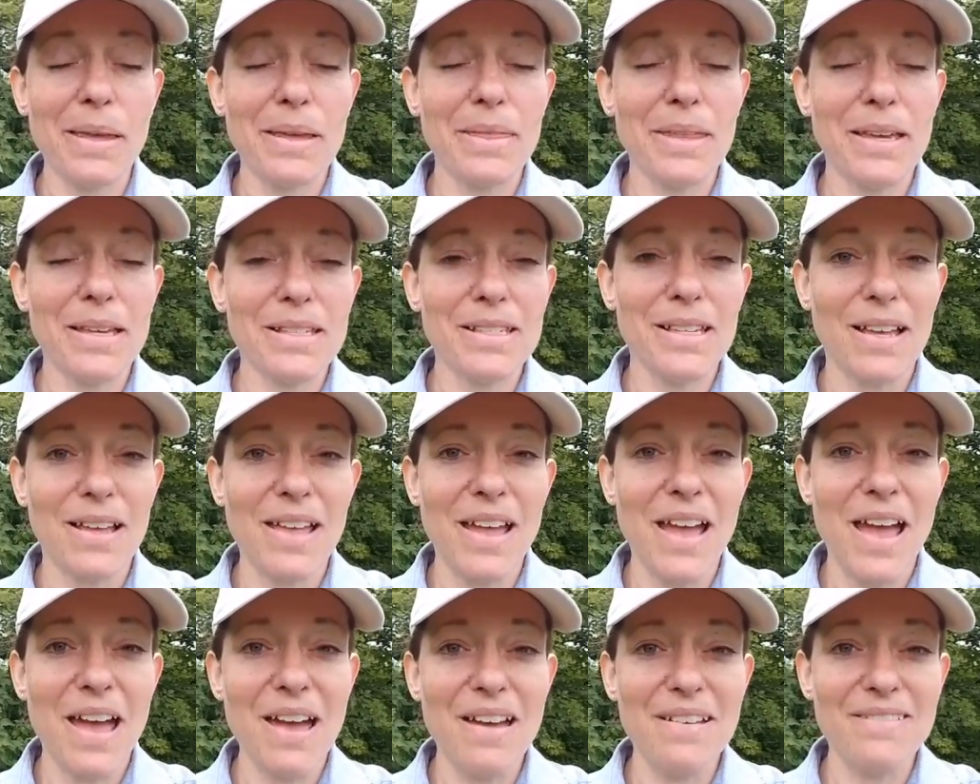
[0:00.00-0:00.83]
think that's all
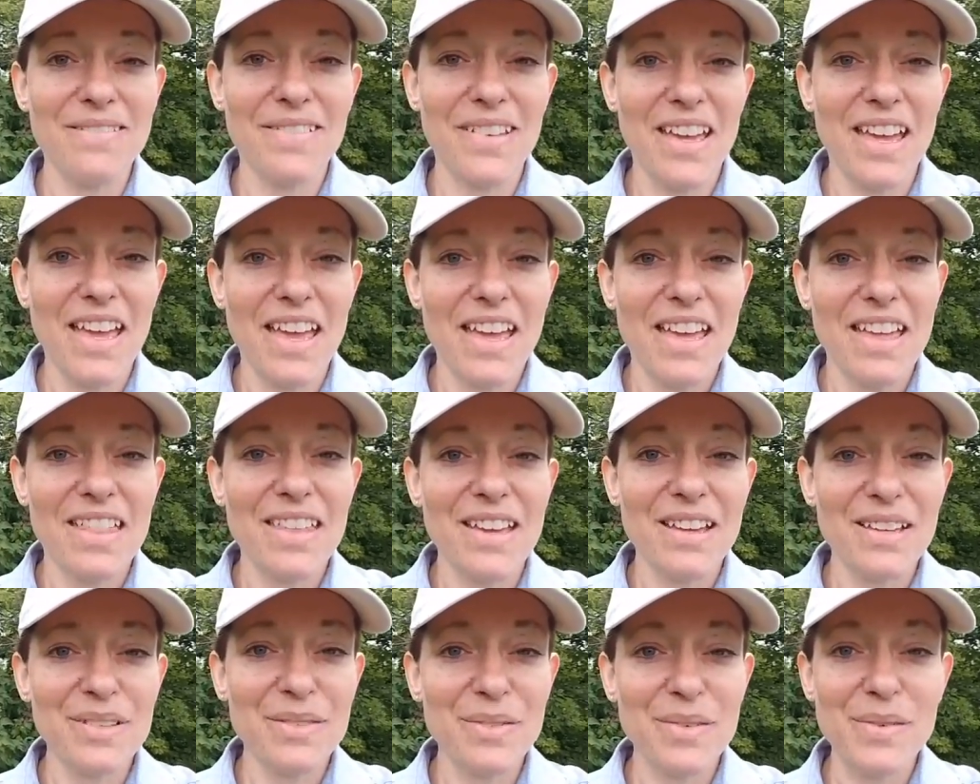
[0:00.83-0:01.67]
I have.
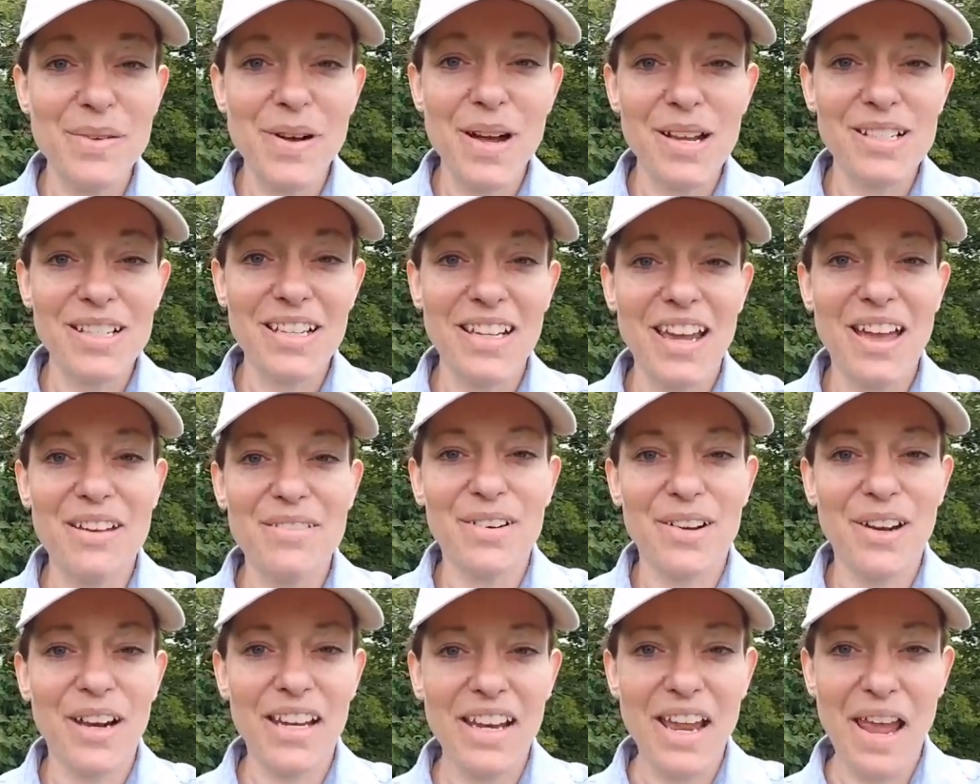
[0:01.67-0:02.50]
Thanks for watching.
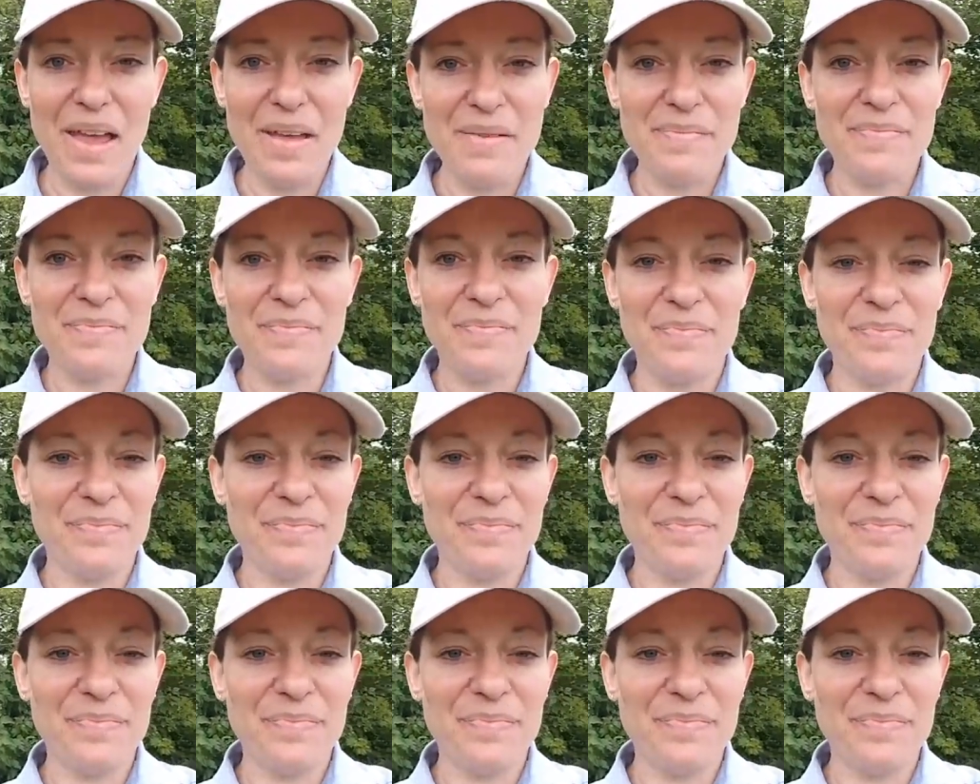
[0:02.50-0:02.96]
Have a great day.